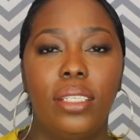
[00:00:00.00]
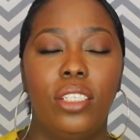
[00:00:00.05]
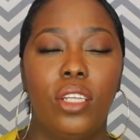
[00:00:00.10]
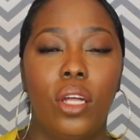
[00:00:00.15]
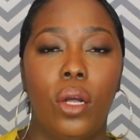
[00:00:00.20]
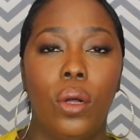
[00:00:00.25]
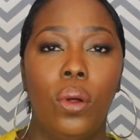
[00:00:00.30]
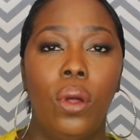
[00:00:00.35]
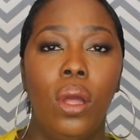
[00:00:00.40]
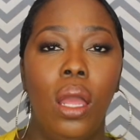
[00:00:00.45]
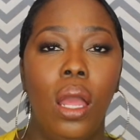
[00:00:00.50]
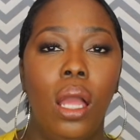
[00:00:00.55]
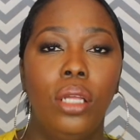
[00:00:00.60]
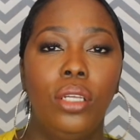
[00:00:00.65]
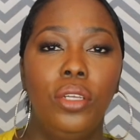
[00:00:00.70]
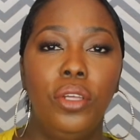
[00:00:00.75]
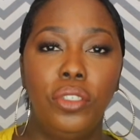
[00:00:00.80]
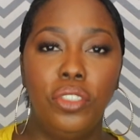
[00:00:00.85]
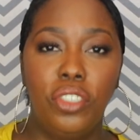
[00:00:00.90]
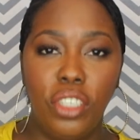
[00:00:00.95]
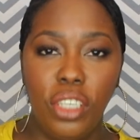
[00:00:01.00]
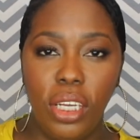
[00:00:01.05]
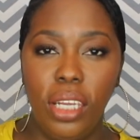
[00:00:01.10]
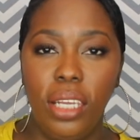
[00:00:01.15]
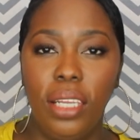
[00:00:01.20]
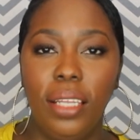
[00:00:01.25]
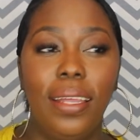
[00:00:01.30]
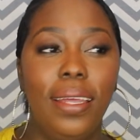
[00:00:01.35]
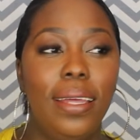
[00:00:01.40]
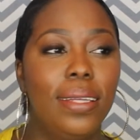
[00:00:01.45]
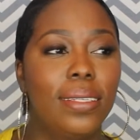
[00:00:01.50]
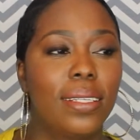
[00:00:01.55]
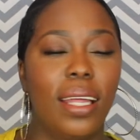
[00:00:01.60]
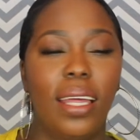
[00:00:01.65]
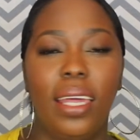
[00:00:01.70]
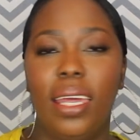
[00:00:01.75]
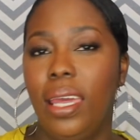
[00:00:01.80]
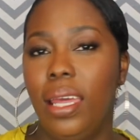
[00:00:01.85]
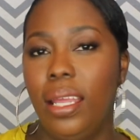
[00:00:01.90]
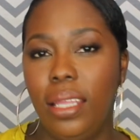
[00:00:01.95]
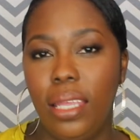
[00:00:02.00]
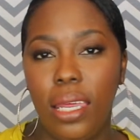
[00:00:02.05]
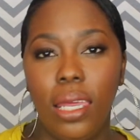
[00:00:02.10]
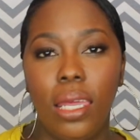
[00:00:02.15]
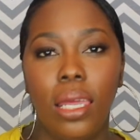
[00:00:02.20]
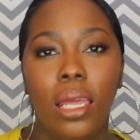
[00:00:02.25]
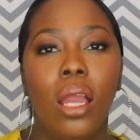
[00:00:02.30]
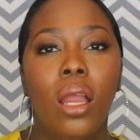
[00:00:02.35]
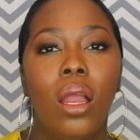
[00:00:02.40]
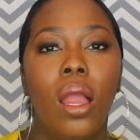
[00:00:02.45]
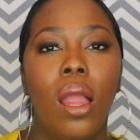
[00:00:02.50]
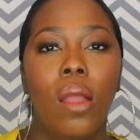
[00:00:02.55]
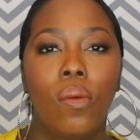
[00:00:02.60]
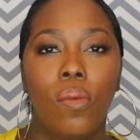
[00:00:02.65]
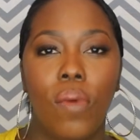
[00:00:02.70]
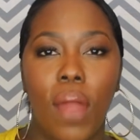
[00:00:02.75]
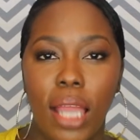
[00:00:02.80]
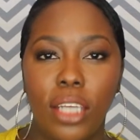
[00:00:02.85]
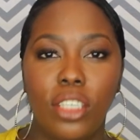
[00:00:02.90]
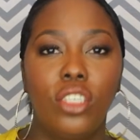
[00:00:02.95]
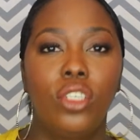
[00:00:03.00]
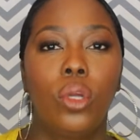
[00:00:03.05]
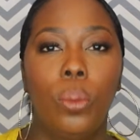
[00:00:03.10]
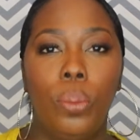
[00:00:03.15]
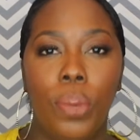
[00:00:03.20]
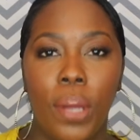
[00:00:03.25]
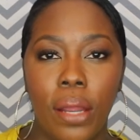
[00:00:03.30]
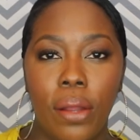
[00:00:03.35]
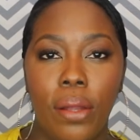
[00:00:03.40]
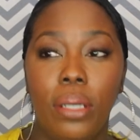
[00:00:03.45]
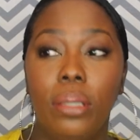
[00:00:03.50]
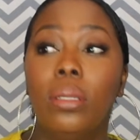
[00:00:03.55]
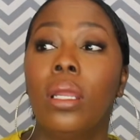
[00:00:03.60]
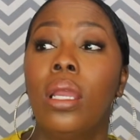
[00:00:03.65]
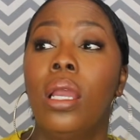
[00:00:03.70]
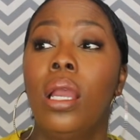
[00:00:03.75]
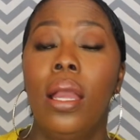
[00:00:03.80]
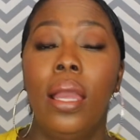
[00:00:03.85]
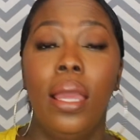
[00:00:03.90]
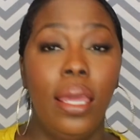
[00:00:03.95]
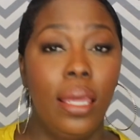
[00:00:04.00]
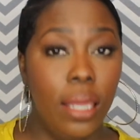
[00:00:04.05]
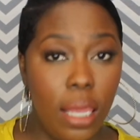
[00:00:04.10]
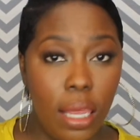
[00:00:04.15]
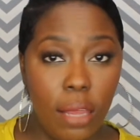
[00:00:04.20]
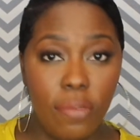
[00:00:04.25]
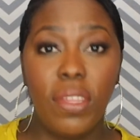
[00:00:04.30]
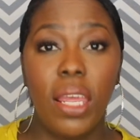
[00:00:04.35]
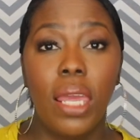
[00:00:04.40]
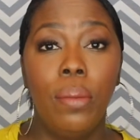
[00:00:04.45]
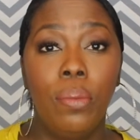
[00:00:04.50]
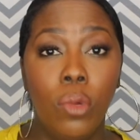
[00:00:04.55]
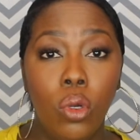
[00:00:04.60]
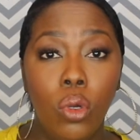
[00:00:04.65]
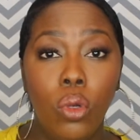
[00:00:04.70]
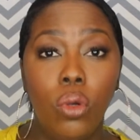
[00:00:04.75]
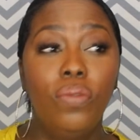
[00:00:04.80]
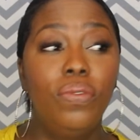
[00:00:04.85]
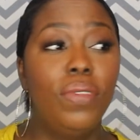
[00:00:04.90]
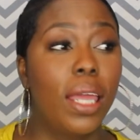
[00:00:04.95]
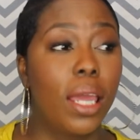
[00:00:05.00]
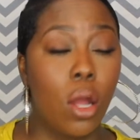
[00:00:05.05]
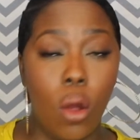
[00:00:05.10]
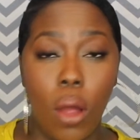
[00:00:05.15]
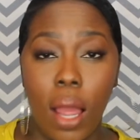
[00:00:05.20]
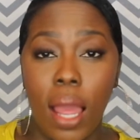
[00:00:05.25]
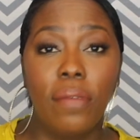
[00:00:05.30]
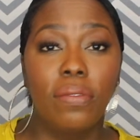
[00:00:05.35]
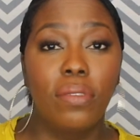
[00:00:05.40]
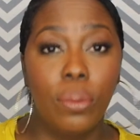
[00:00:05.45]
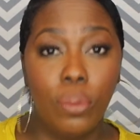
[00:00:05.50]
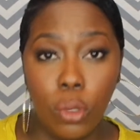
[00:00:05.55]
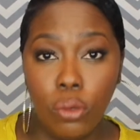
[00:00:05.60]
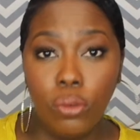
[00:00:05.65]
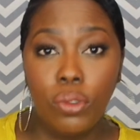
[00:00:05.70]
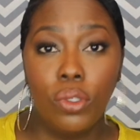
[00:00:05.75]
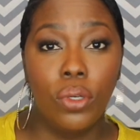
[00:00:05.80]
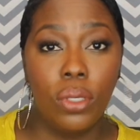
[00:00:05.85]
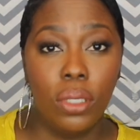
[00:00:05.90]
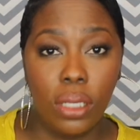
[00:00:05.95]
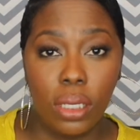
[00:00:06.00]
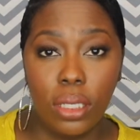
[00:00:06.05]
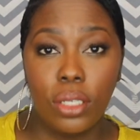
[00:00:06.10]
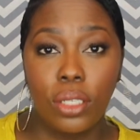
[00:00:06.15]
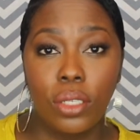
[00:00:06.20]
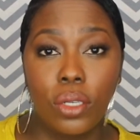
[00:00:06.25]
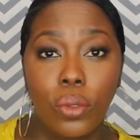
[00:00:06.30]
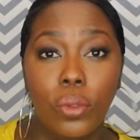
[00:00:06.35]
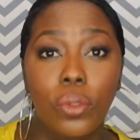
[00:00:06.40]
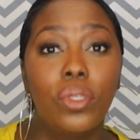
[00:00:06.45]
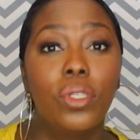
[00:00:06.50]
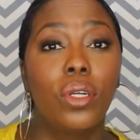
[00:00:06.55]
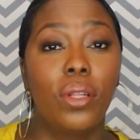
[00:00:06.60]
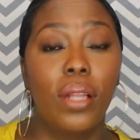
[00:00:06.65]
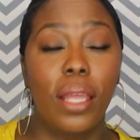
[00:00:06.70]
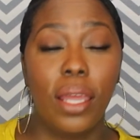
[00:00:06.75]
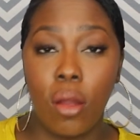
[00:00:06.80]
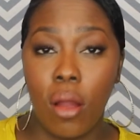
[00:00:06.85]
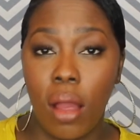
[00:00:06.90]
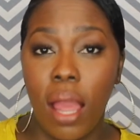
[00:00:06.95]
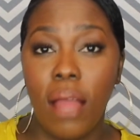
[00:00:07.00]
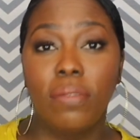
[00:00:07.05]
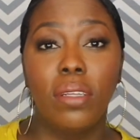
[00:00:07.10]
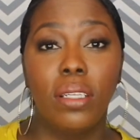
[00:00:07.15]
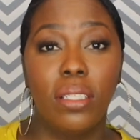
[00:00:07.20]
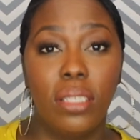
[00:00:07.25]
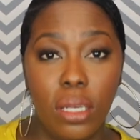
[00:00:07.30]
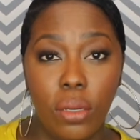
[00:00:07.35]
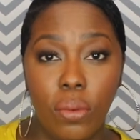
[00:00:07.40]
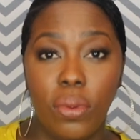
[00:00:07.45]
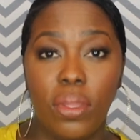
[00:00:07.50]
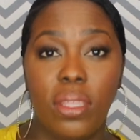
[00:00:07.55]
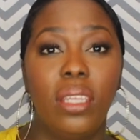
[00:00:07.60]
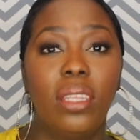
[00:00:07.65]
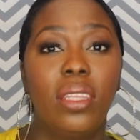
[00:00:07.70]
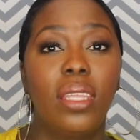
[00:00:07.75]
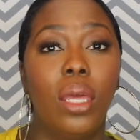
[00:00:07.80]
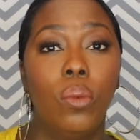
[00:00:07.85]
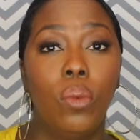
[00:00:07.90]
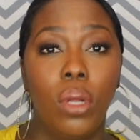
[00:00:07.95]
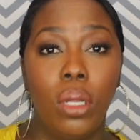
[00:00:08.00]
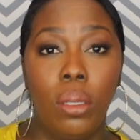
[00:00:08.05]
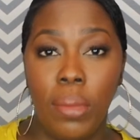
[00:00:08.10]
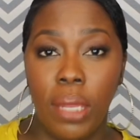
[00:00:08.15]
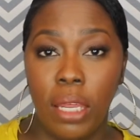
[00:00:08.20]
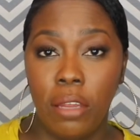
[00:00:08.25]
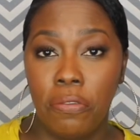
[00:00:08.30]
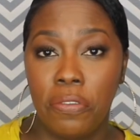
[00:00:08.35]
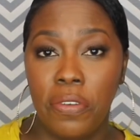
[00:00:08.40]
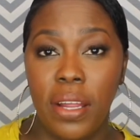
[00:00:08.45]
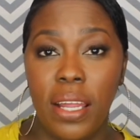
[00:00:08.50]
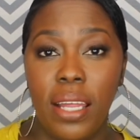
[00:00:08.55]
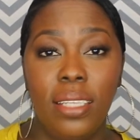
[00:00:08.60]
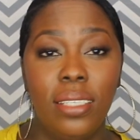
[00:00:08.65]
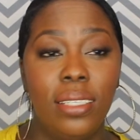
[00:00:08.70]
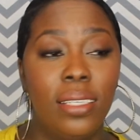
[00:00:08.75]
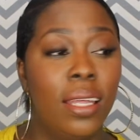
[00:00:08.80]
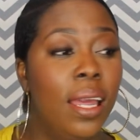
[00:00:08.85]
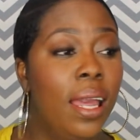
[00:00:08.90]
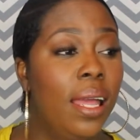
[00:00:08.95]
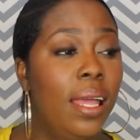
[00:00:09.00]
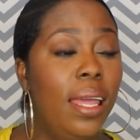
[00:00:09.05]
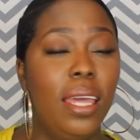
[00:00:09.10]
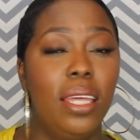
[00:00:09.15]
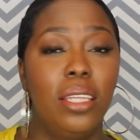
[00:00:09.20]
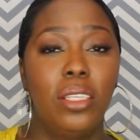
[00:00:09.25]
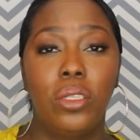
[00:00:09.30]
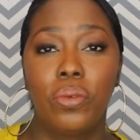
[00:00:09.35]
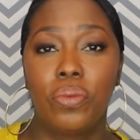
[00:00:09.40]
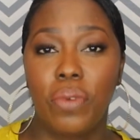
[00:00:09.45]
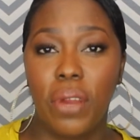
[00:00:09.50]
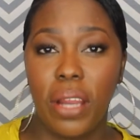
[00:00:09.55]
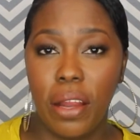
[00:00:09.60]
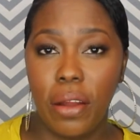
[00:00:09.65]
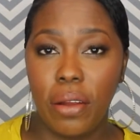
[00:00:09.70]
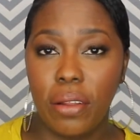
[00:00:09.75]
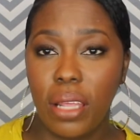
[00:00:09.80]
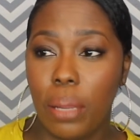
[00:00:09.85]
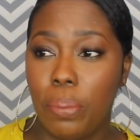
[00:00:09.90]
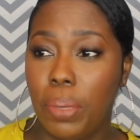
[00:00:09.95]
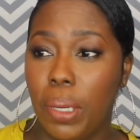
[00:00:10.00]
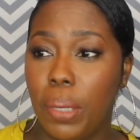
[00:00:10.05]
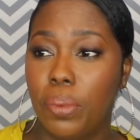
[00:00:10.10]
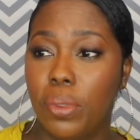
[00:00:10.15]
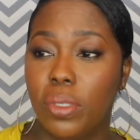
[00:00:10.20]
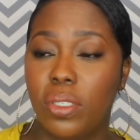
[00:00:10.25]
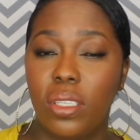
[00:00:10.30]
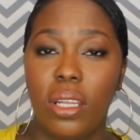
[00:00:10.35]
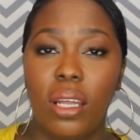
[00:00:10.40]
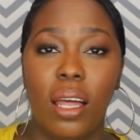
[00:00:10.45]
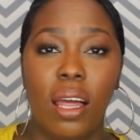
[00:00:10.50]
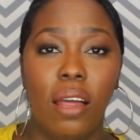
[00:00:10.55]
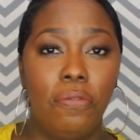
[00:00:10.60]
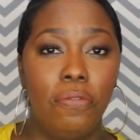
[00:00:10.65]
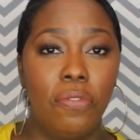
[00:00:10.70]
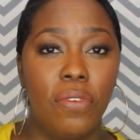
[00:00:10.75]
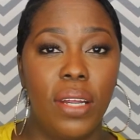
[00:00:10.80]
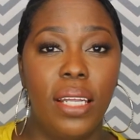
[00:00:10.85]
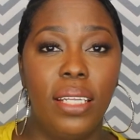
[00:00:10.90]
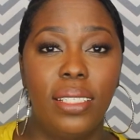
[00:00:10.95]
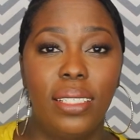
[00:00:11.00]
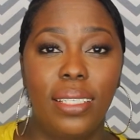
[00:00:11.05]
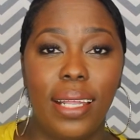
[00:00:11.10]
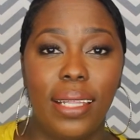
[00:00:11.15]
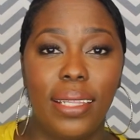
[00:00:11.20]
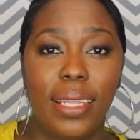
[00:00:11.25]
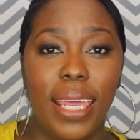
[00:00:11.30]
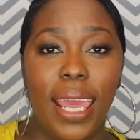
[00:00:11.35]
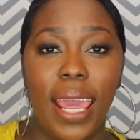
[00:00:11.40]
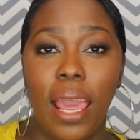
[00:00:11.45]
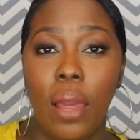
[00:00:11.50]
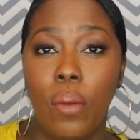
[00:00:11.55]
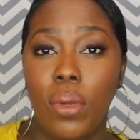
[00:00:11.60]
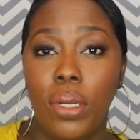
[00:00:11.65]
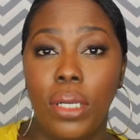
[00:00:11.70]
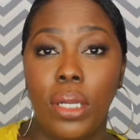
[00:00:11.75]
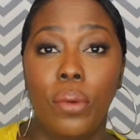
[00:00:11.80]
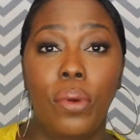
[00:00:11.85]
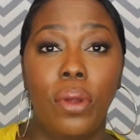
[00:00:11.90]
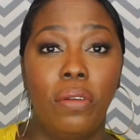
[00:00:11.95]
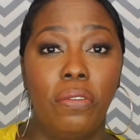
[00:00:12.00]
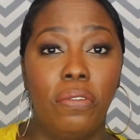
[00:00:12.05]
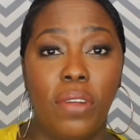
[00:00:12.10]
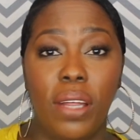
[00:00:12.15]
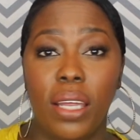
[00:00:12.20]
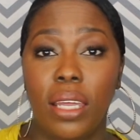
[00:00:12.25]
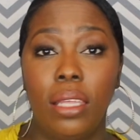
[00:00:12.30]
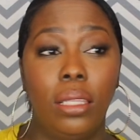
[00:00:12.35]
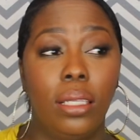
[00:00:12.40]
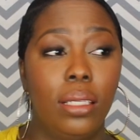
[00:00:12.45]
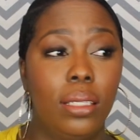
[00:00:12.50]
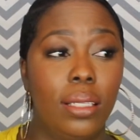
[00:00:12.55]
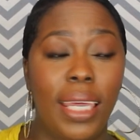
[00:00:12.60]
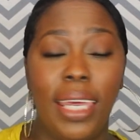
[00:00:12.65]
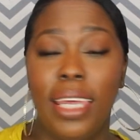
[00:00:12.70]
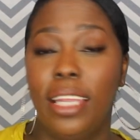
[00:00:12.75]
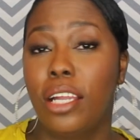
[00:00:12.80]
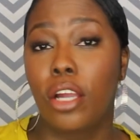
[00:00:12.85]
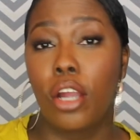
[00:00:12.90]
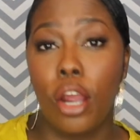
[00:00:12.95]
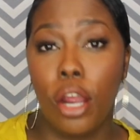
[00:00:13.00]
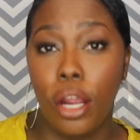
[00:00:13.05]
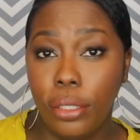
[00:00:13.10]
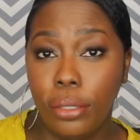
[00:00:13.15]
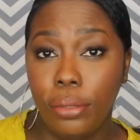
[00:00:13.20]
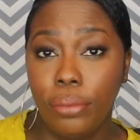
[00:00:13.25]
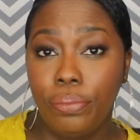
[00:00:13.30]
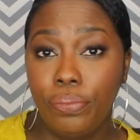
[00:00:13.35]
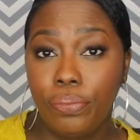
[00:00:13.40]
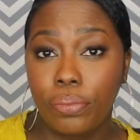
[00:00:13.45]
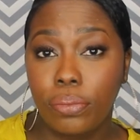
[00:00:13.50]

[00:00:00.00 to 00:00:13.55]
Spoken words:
So Eugene is like any rational parent. If they move, they're gonna have to move to another school, so they're gonna have to deal with it. They will make friends. It's rare that people still have friends that they had when they were in fucking kindergarten.